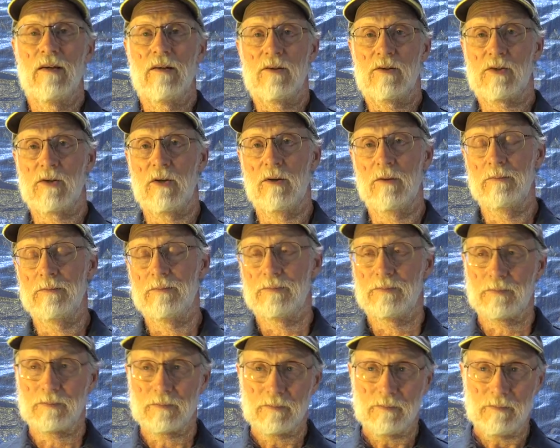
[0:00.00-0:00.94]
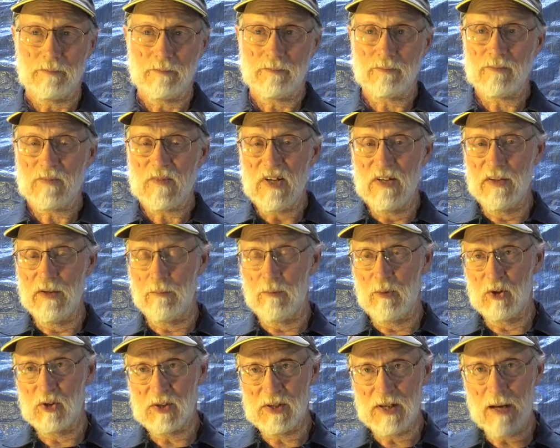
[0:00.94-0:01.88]
So the
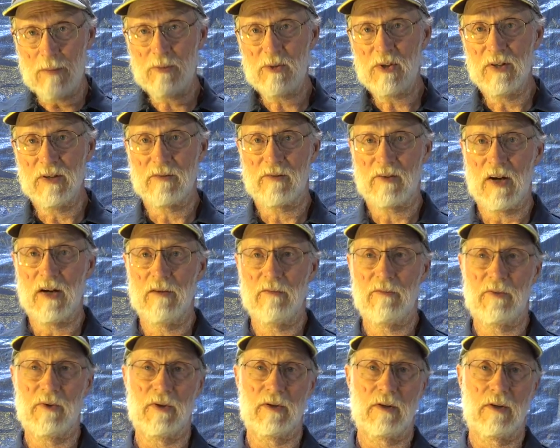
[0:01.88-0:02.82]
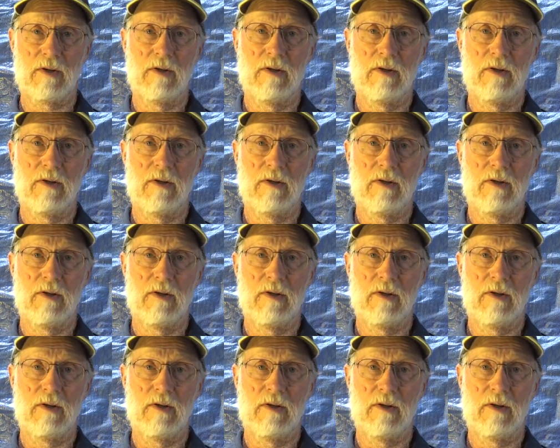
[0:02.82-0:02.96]
perception of comfort